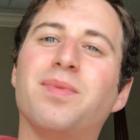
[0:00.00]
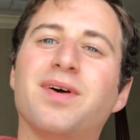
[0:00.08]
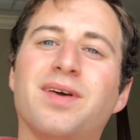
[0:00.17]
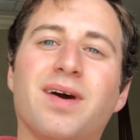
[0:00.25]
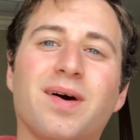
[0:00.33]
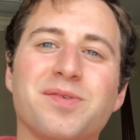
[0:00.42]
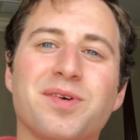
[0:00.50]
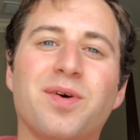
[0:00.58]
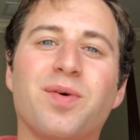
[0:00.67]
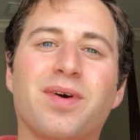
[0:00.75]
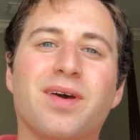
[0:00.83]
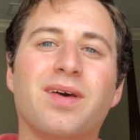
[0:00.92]
everybody. How's it
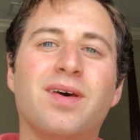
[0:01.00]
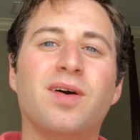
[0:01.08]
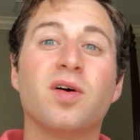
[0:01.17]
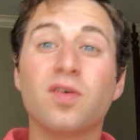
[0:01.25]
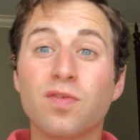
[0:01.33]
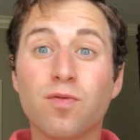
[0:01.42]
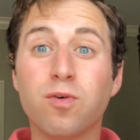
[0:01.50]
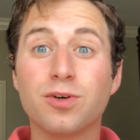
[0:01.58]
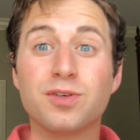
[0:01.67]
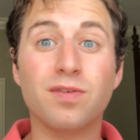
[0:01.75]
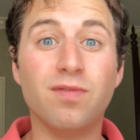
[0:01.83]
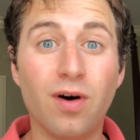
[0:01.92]
going?
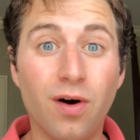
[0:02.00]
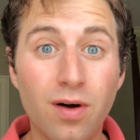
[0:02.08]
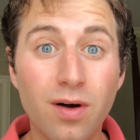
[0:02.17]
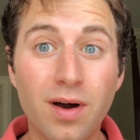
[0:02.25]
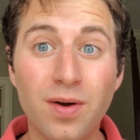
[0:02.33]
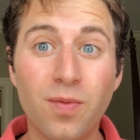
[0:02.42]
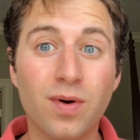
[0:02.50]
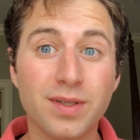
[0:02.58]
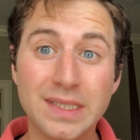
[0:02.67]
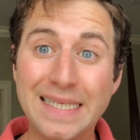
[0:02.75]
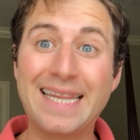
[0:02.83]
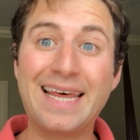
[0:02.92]
First of all, I
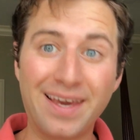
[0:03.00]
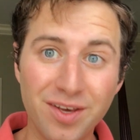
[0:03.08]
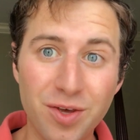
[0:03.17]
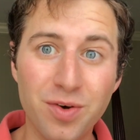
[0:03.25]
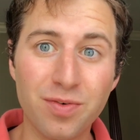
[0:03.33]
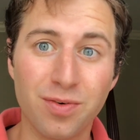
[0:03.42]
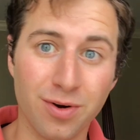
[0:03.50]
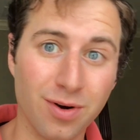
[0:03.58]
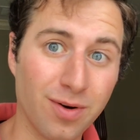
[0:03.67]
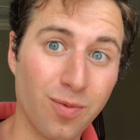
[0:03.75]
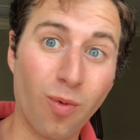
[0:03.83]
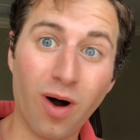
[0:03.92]
want to thank you
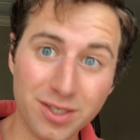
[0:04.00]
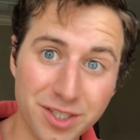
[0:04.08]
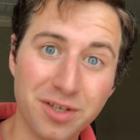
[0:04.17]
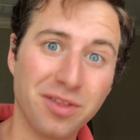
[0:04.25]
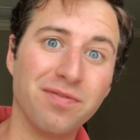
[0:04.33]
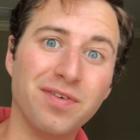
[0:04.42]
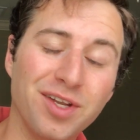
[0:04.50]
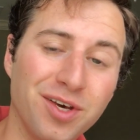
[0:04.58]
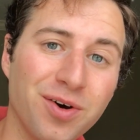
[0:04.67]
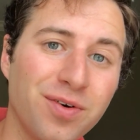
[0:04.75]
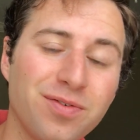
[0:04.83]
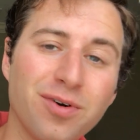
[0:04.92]
for watching the
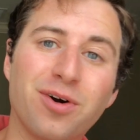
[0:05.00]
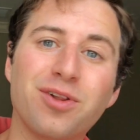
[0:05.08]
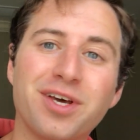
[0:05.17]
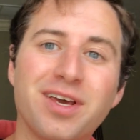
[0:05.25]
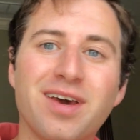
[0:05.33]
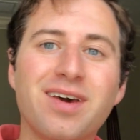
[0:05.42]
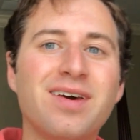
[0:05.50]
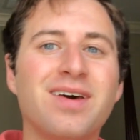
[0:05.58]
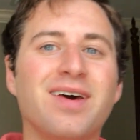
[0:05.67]
video, for clicking,